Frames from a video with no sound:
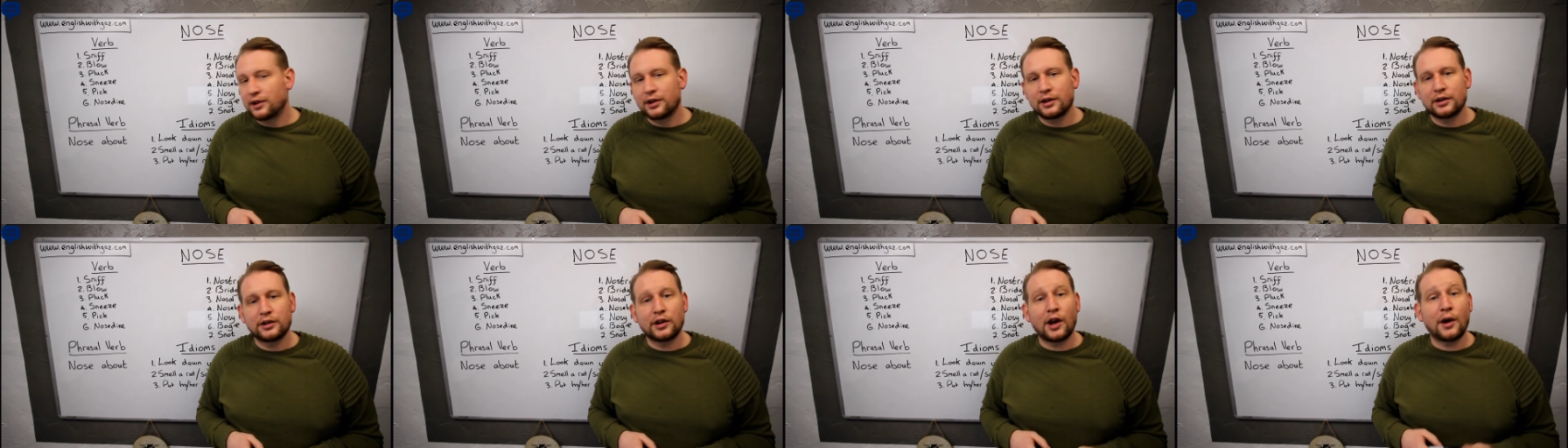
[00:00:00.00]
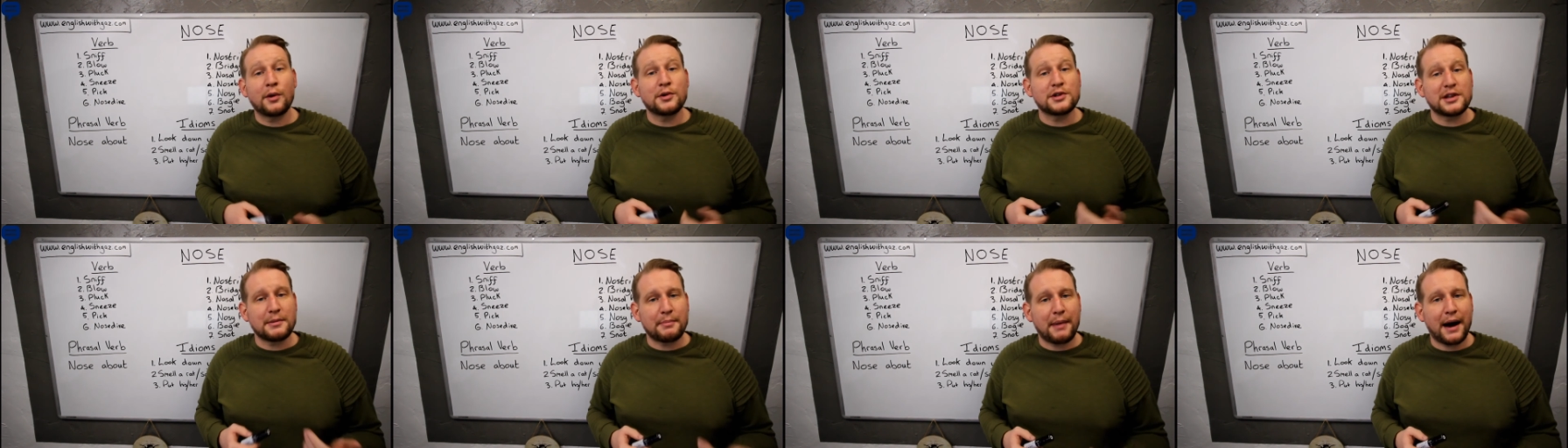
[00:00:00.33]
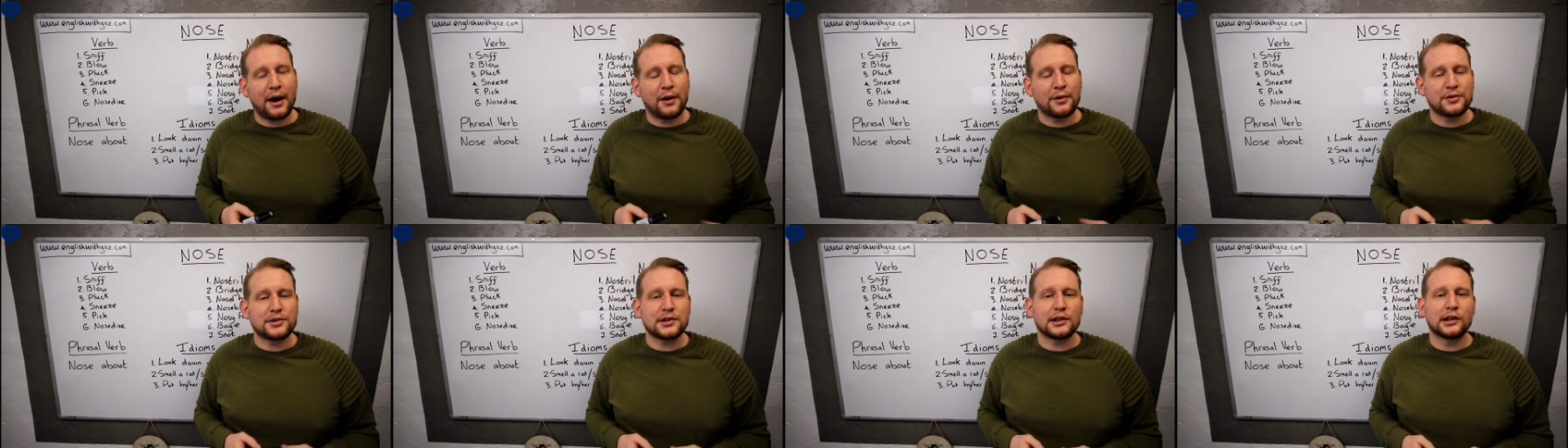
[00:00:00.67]
nose
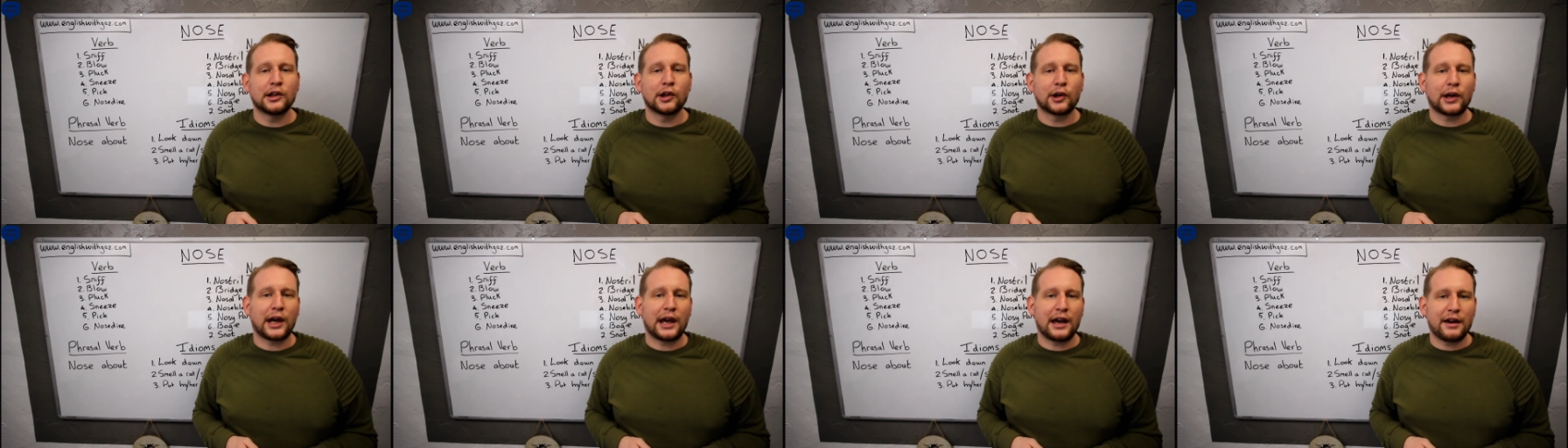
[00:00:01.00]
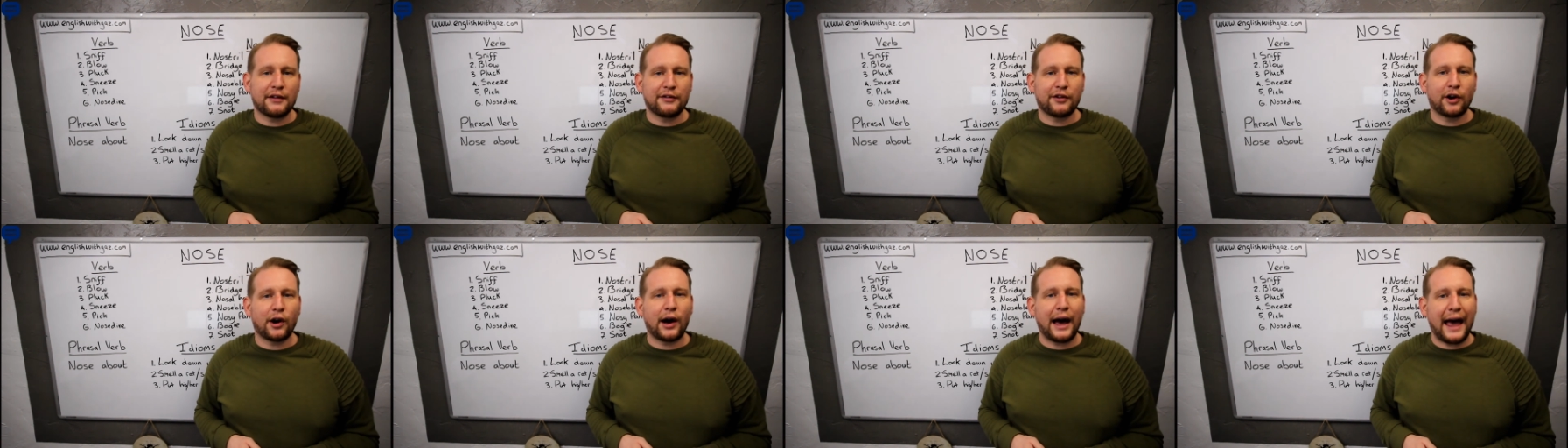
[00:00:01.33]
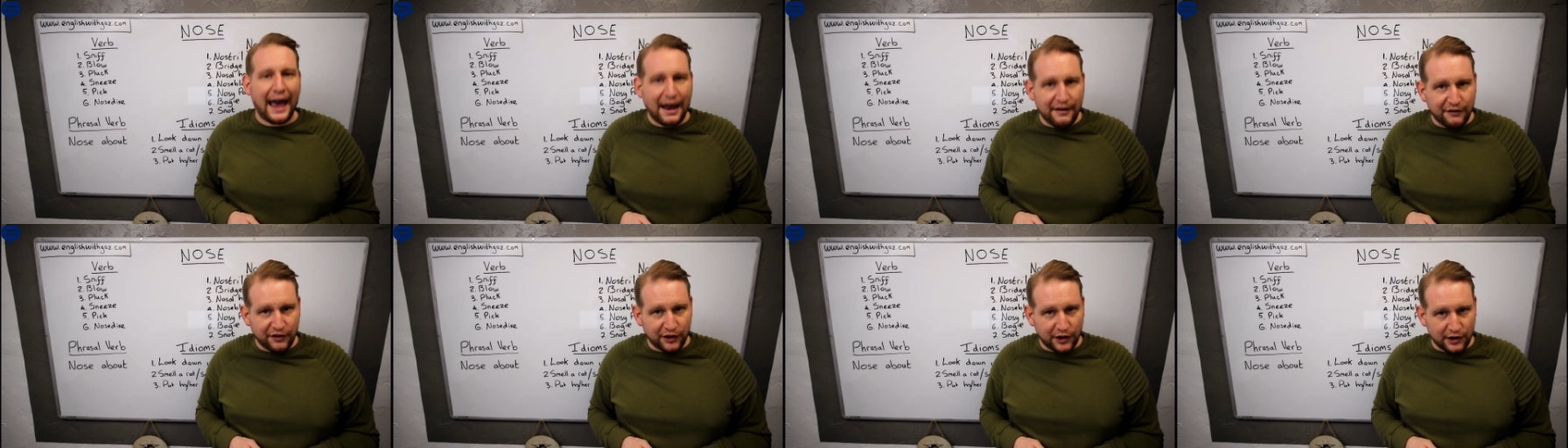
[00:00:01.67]
about looking for
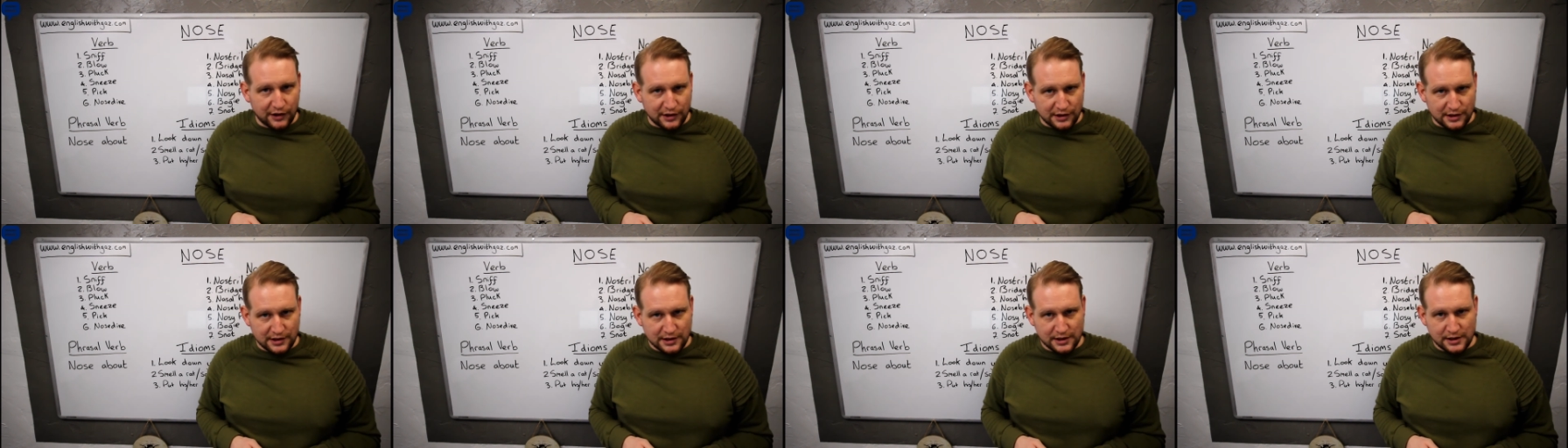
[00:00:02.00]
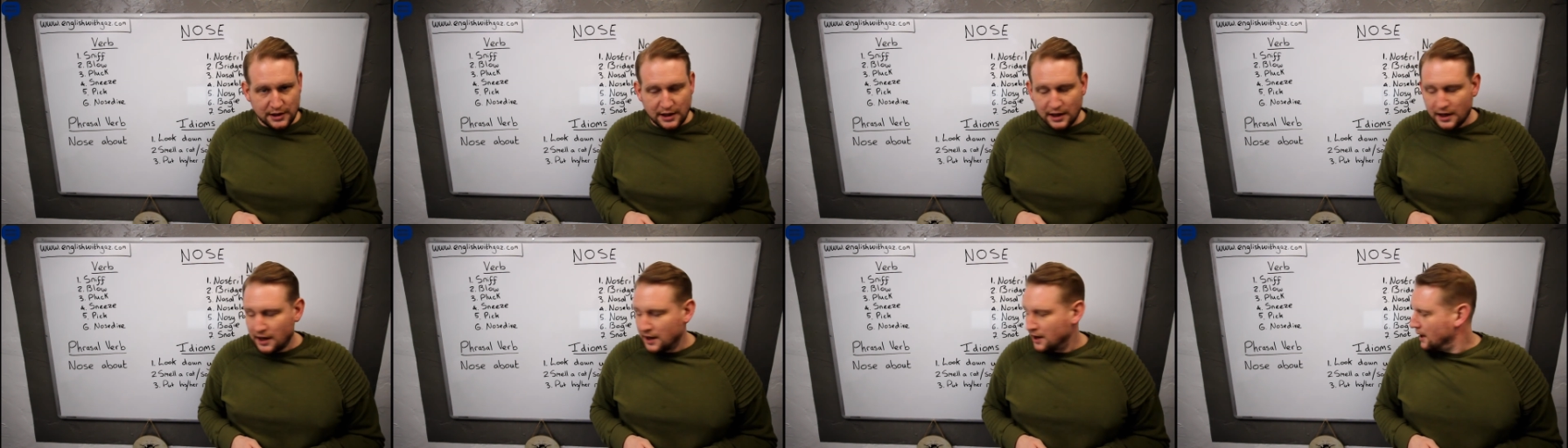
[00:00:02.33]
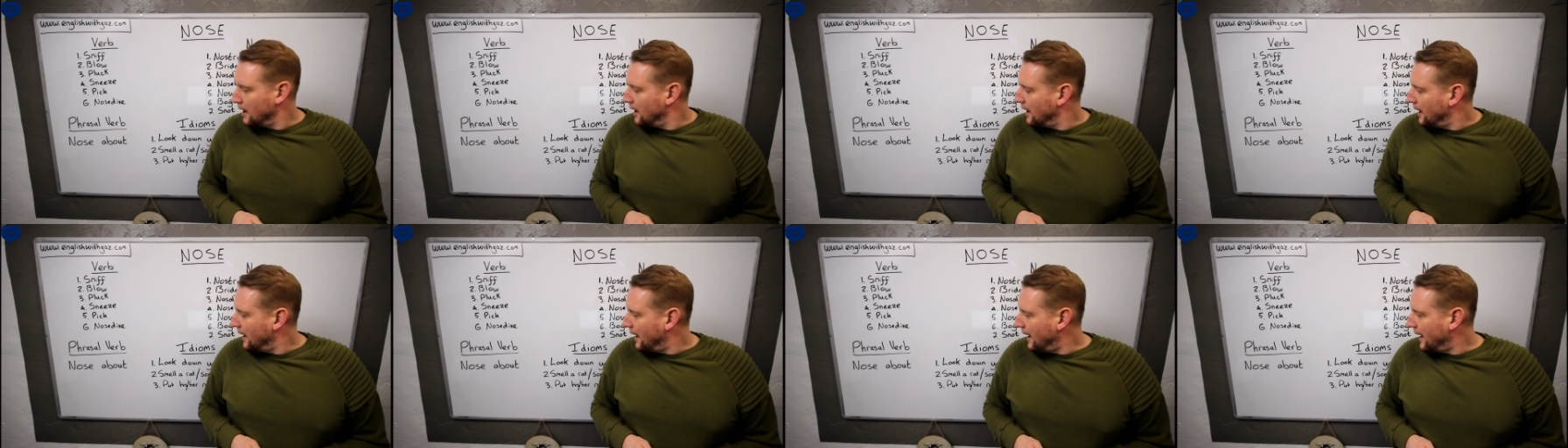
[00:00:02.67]
evidence.
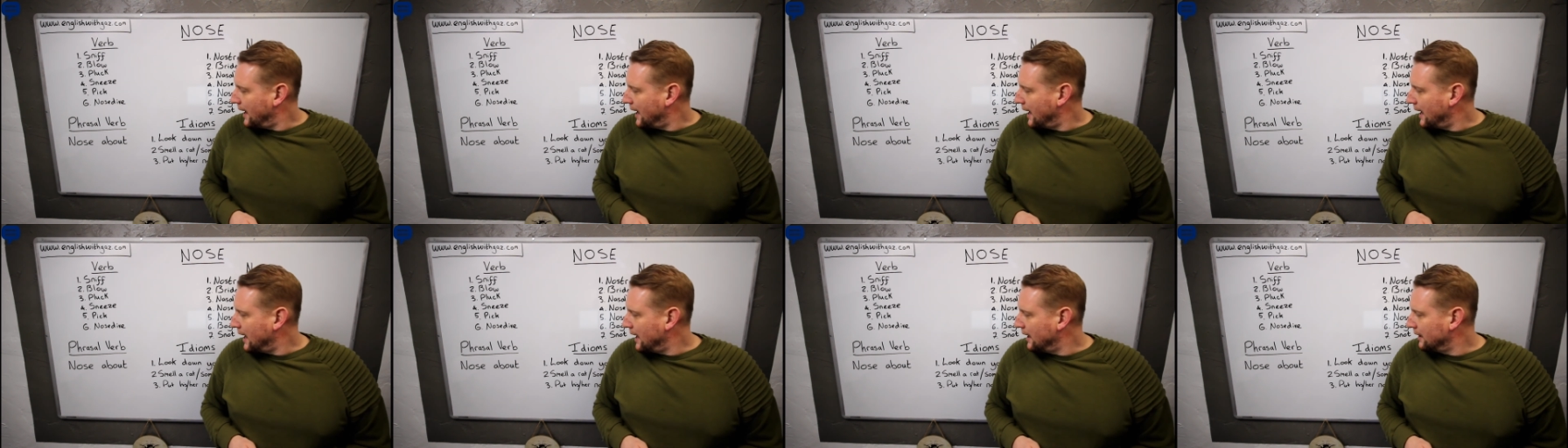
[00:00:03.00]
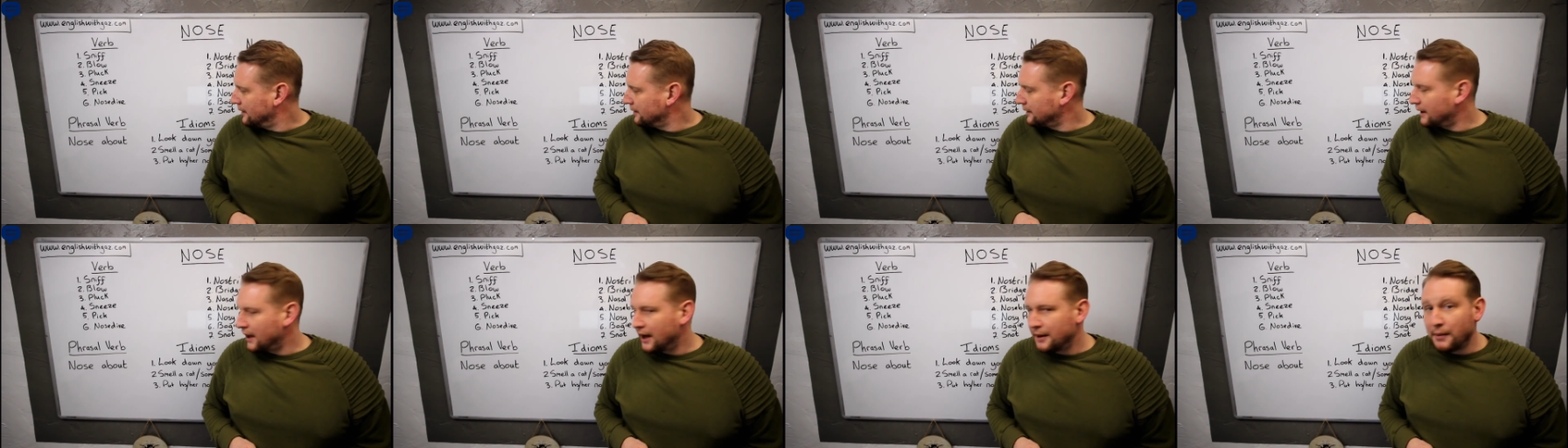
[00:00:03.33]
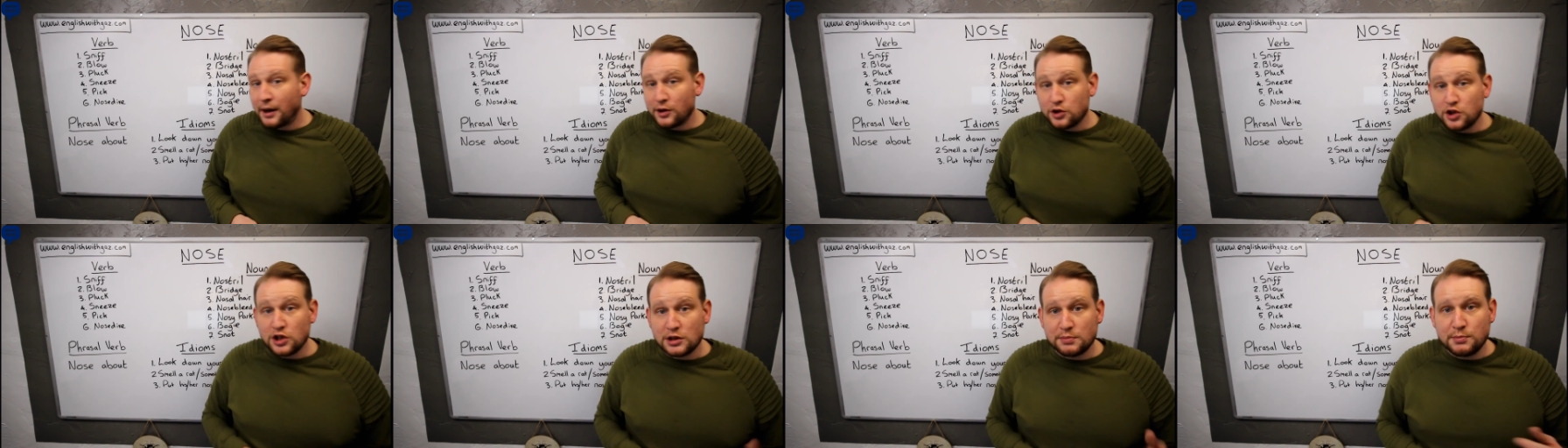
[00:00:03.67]
And um, I'll
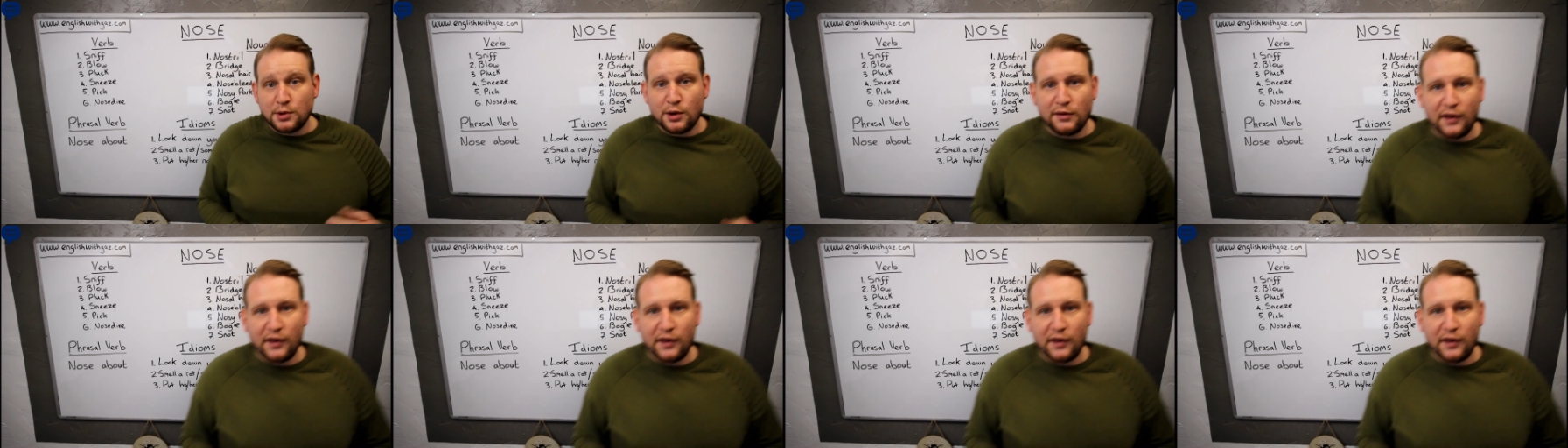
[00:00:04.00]
just move